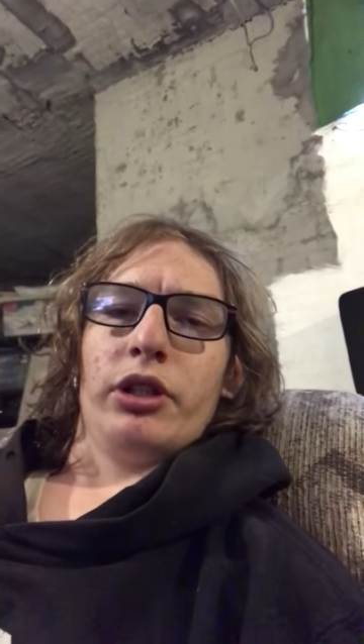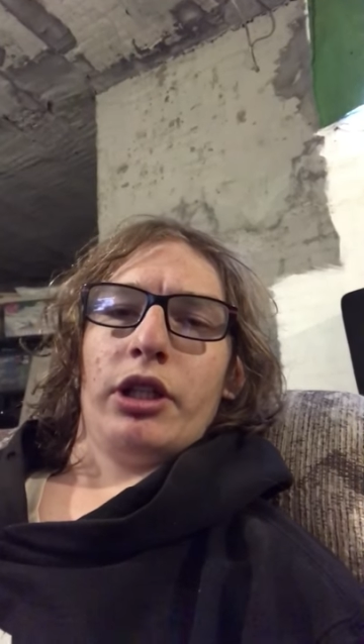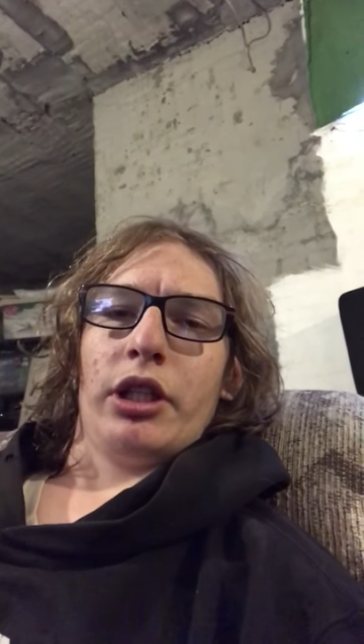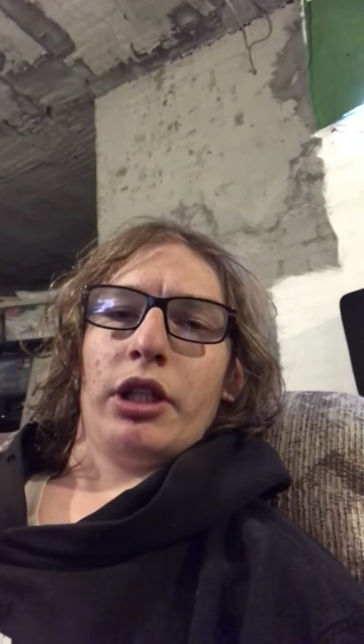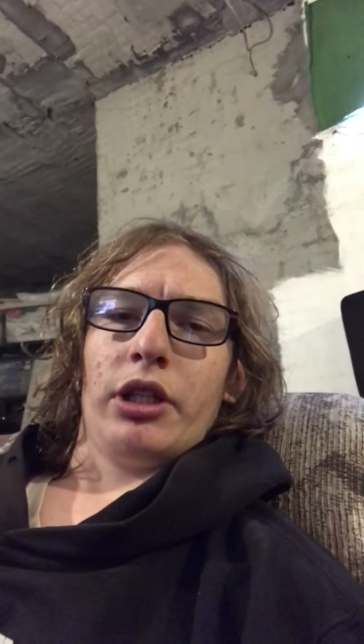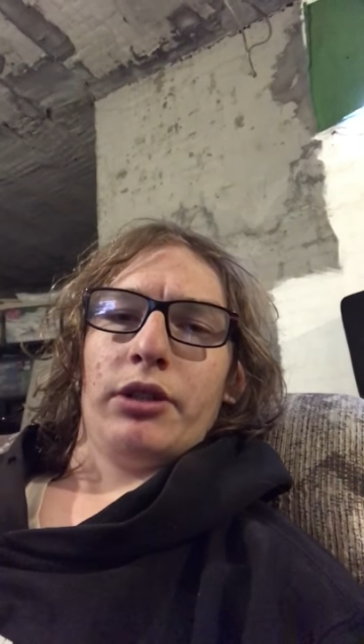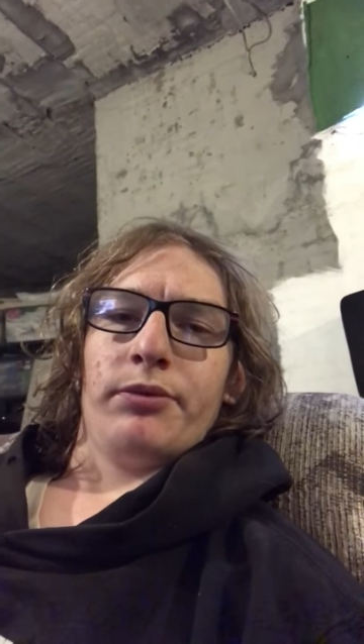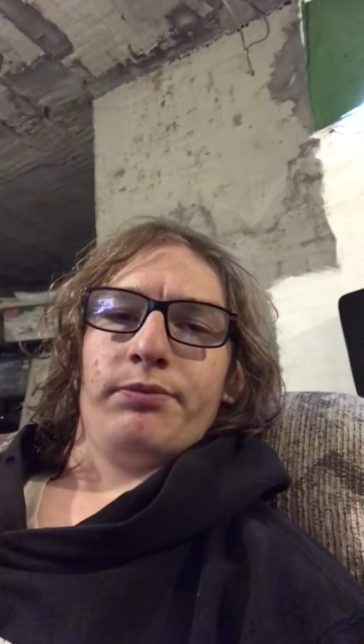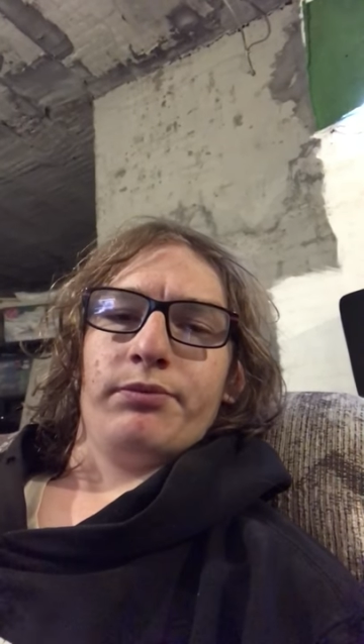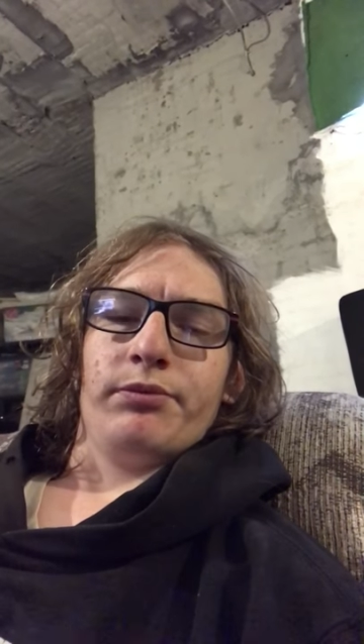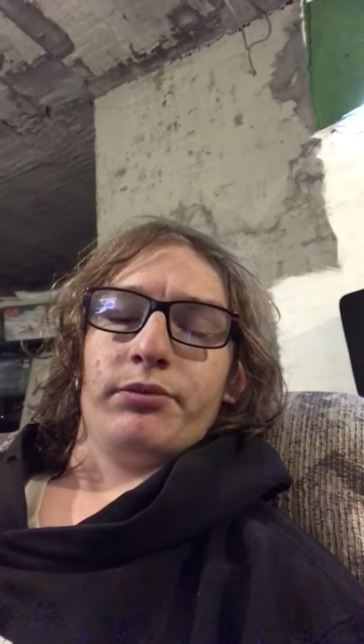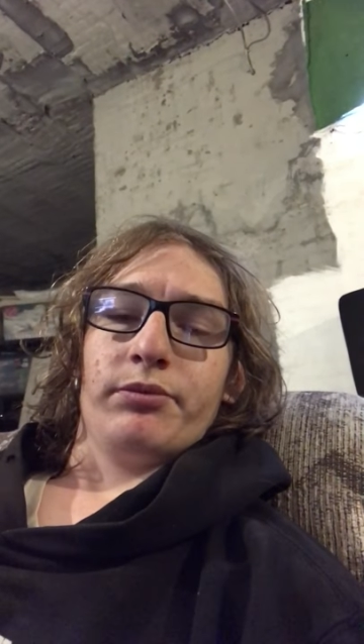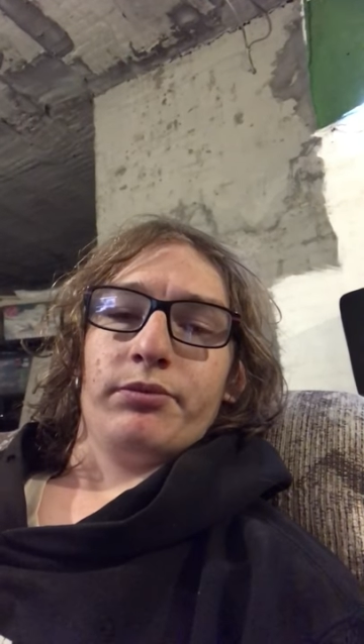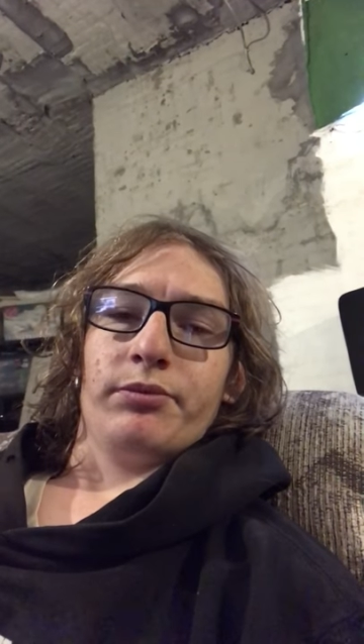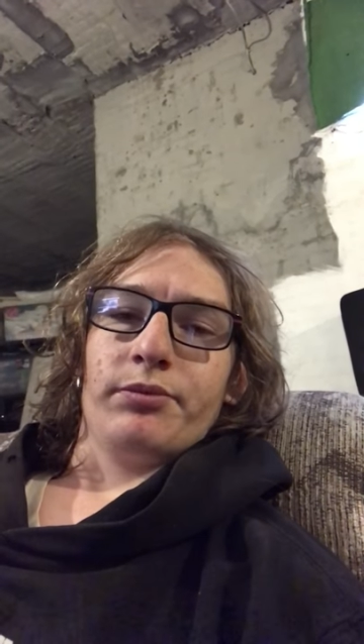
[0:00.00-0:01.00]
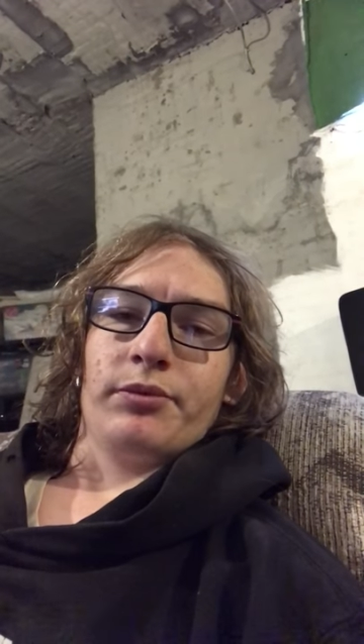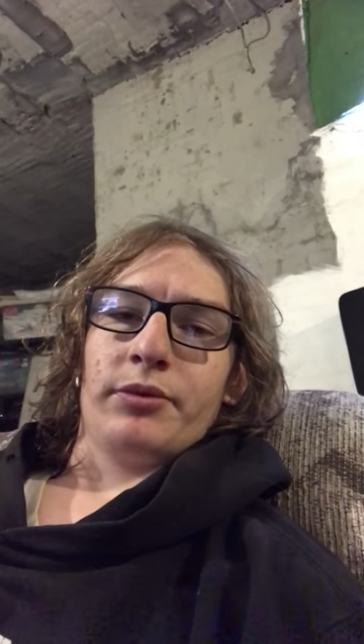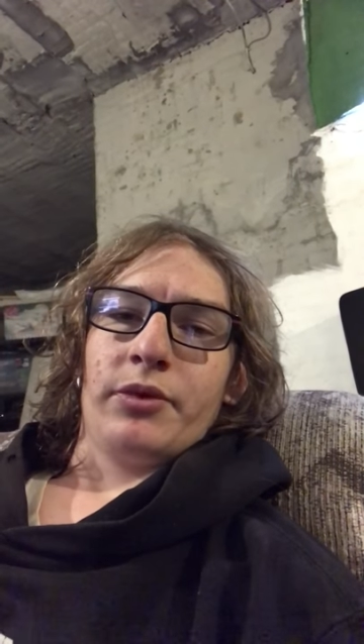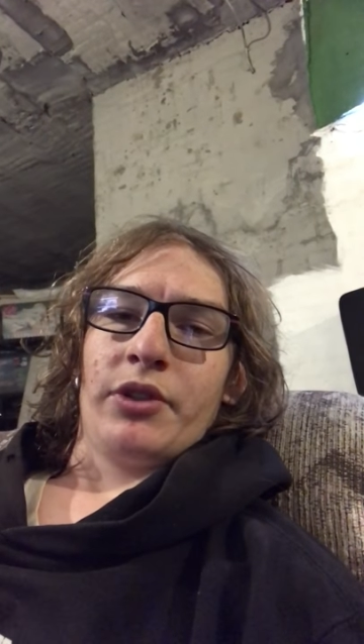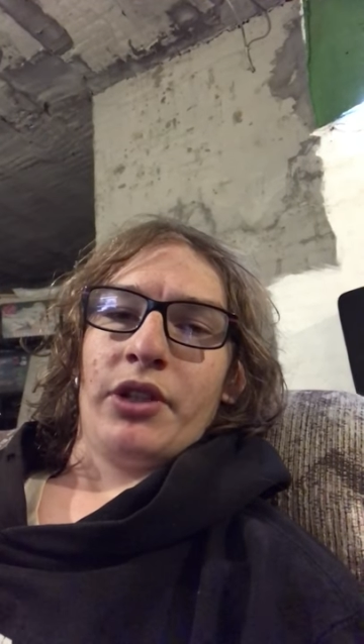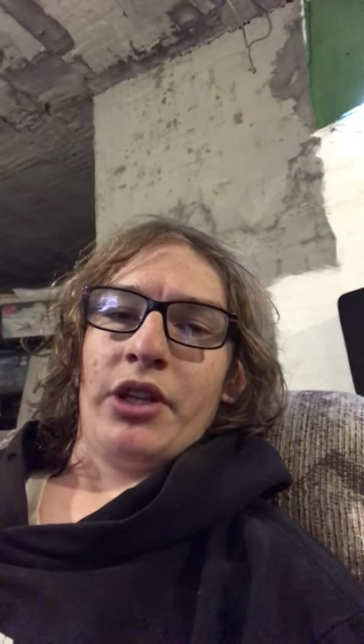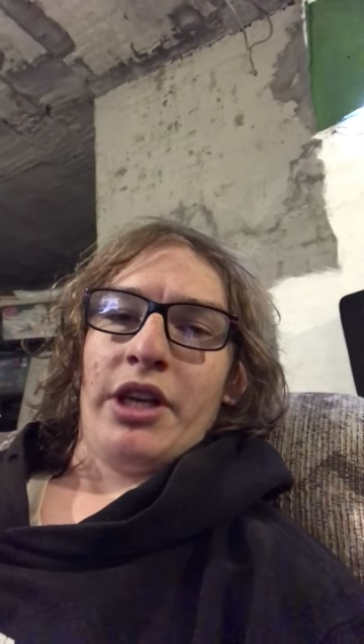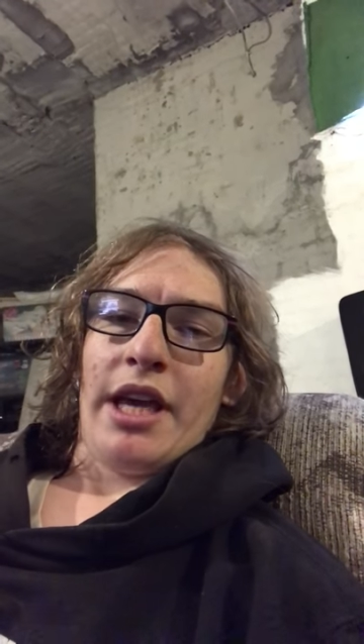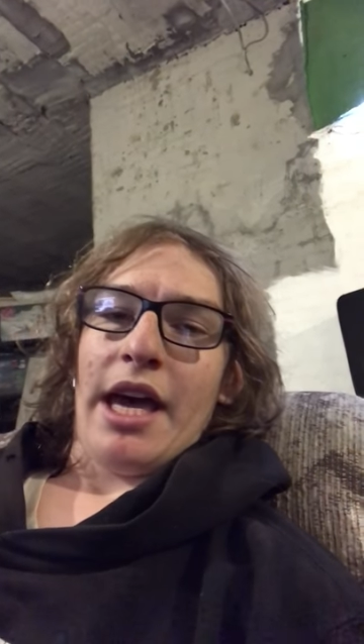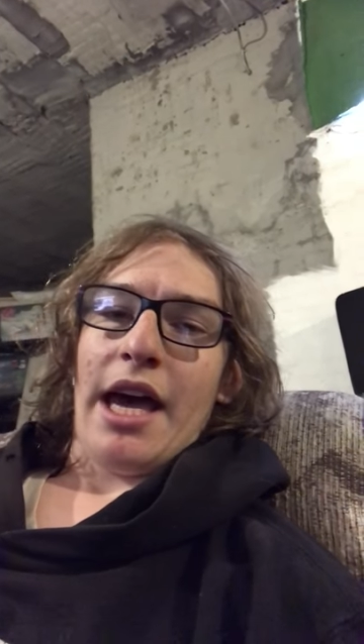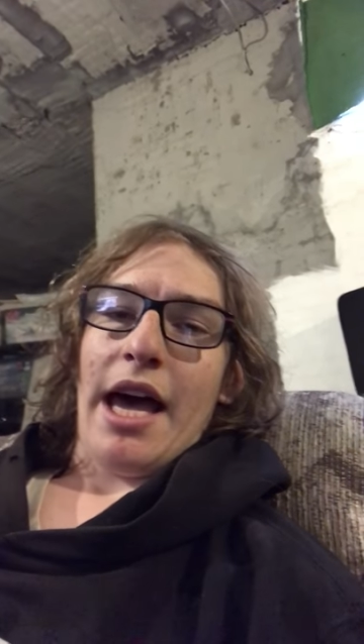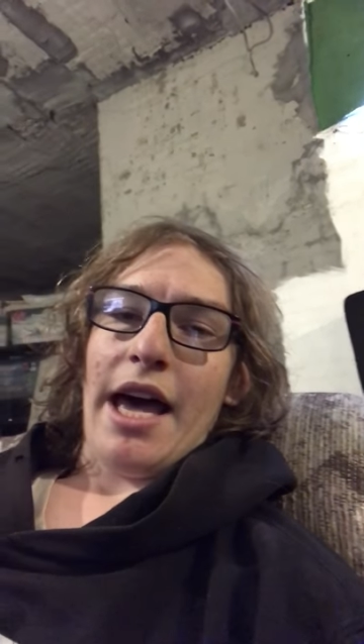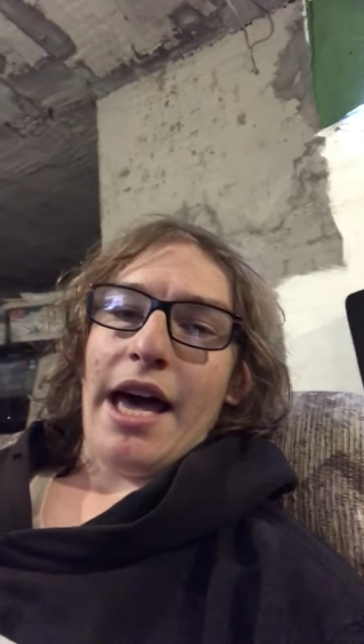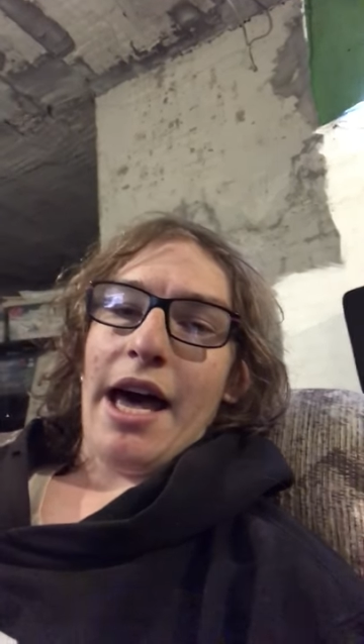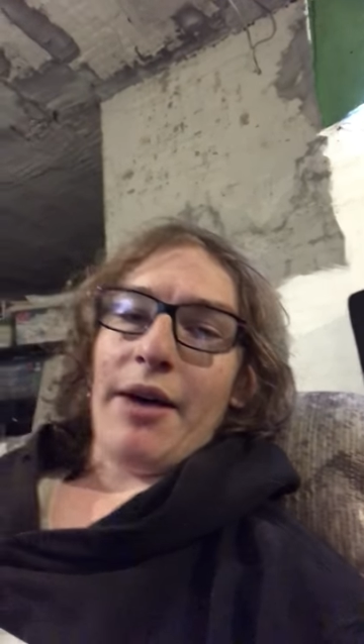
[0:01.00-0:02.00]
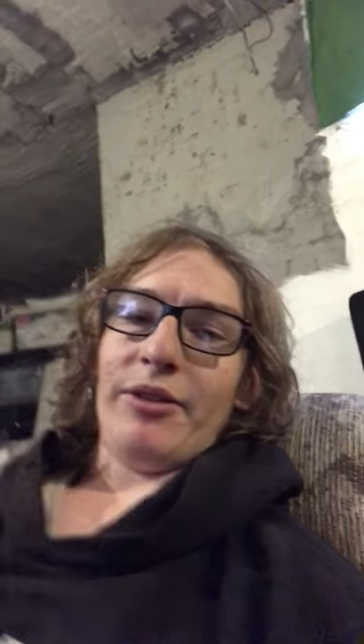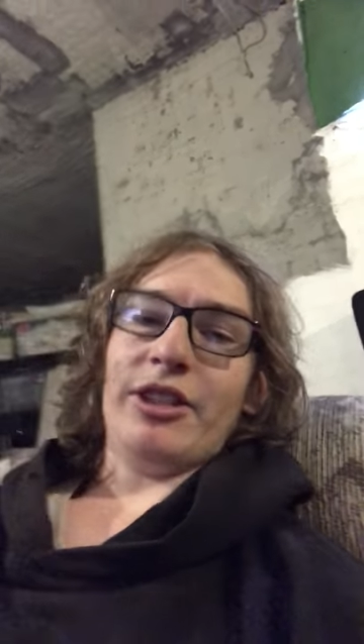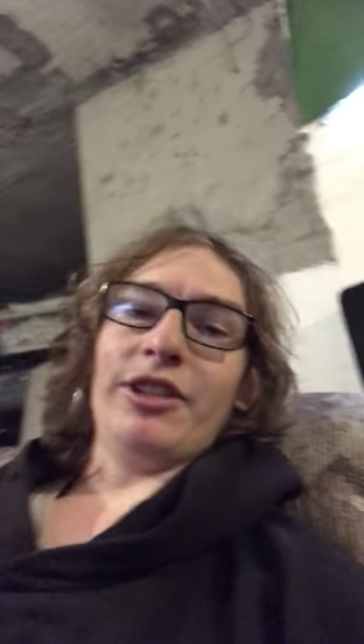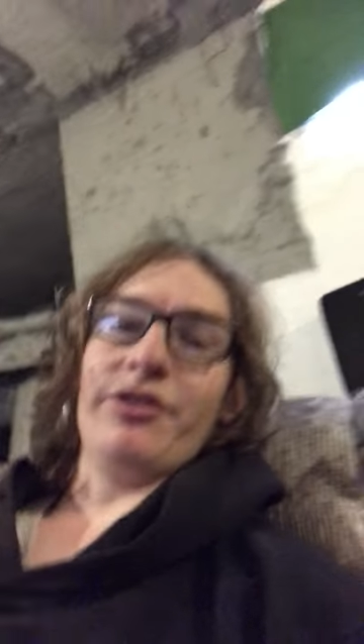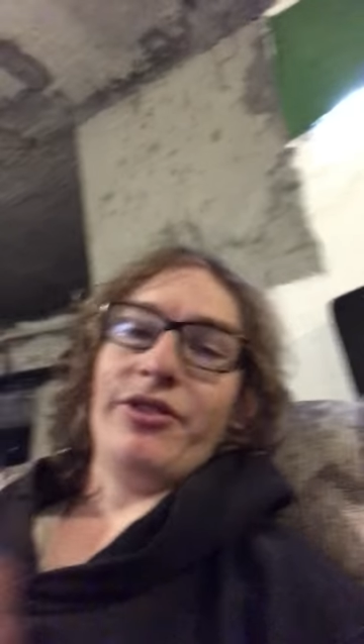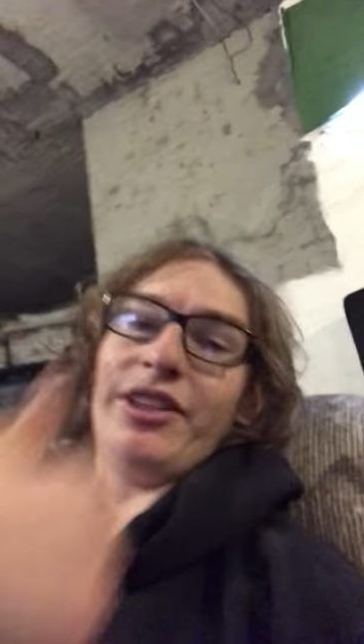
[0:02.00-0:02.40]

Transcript: uh, have some